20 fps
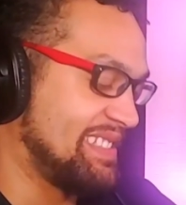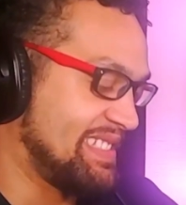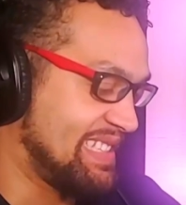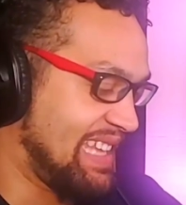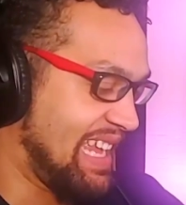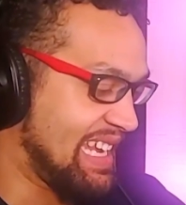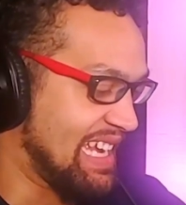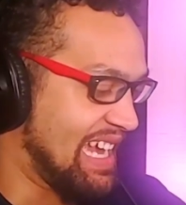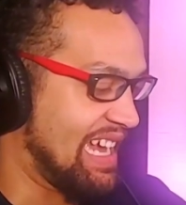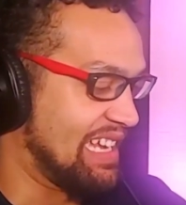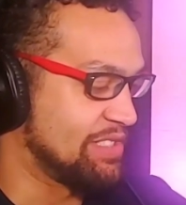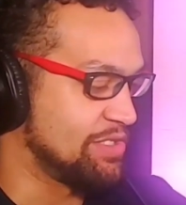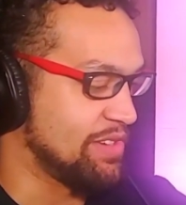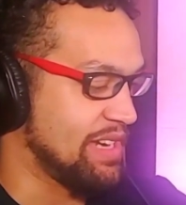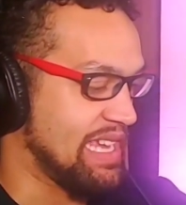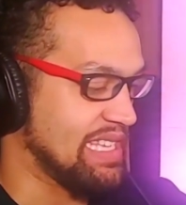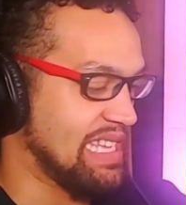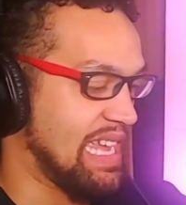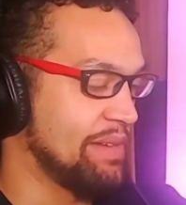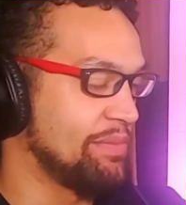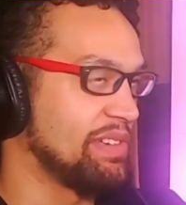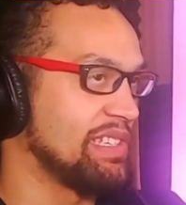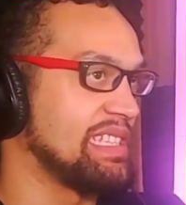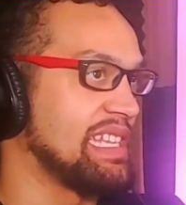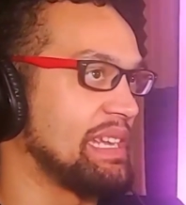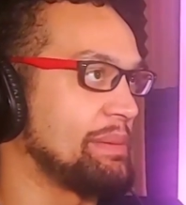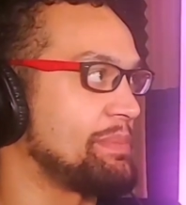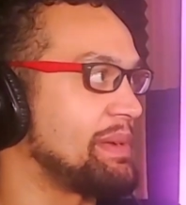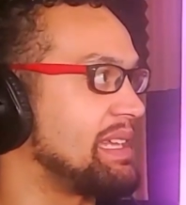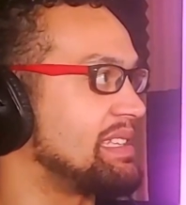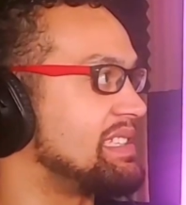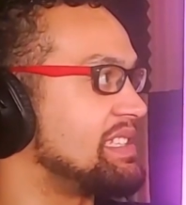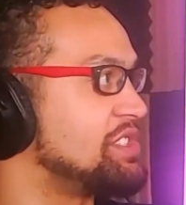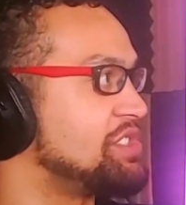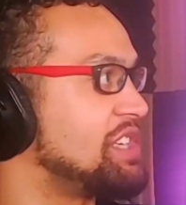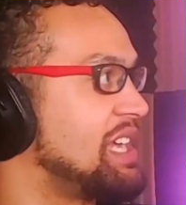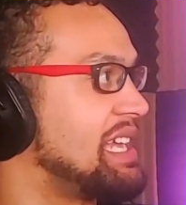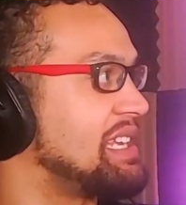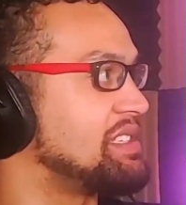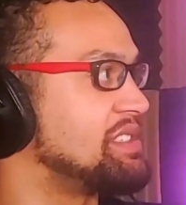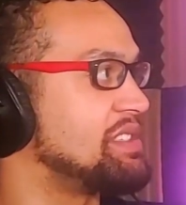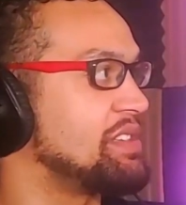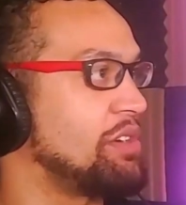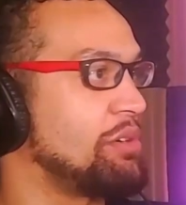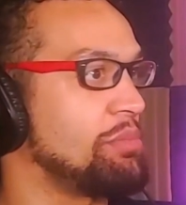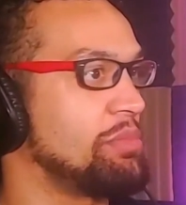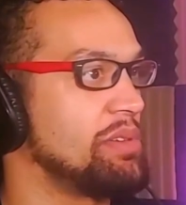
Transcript: That contrast, everything about this shot is dope.